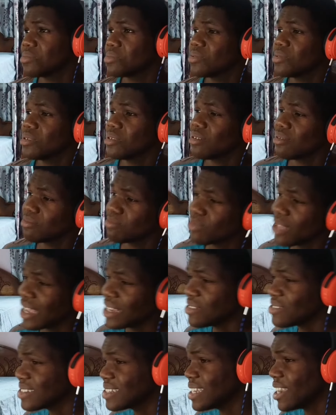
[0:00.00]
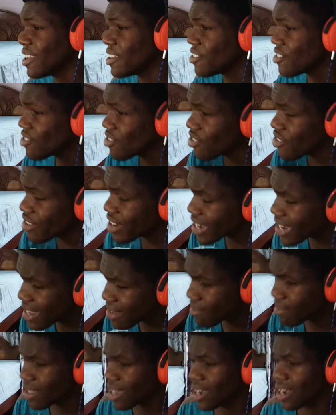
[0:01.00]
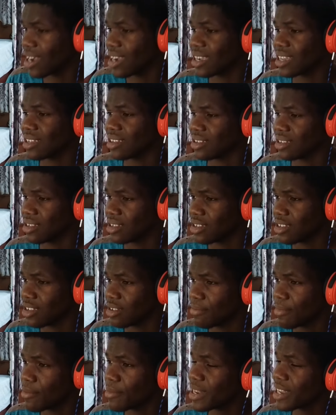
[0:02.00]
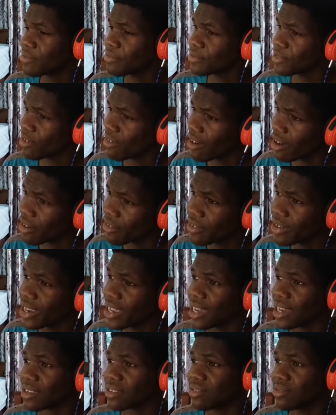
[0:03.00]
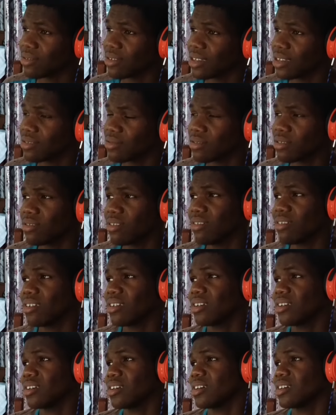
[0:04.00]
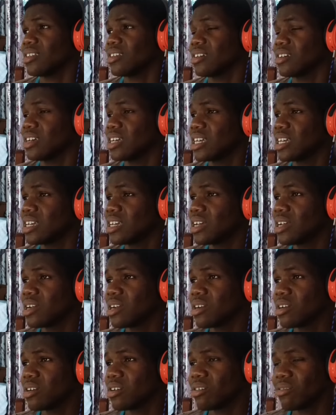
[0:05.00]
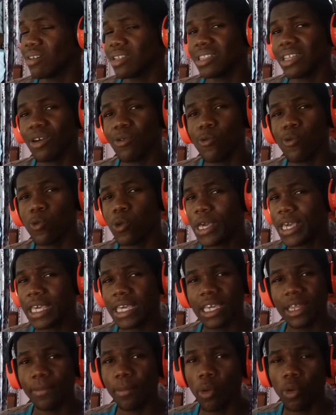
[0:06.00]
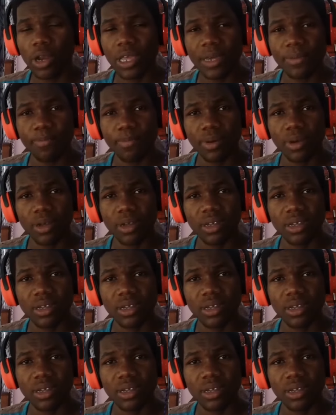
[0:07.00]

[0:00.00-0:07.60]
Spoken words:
You know, that was here in the reading, dog. Let me not know how I react to it. Oh God. What a wicked bully.